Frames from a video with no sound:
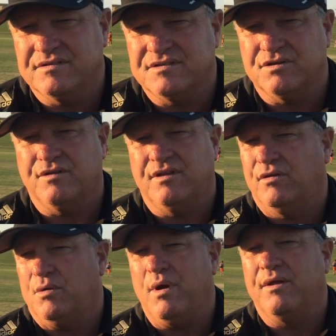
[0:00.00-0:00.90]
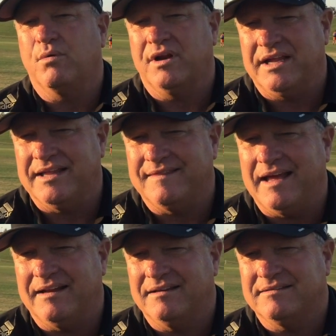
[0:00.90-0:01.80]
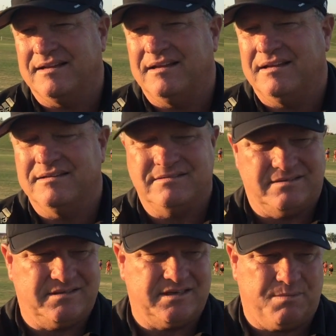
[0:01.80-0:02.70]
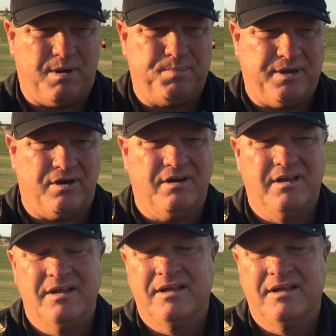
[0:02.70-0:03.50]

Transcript: And so the only way that we're going to get that is to come up here.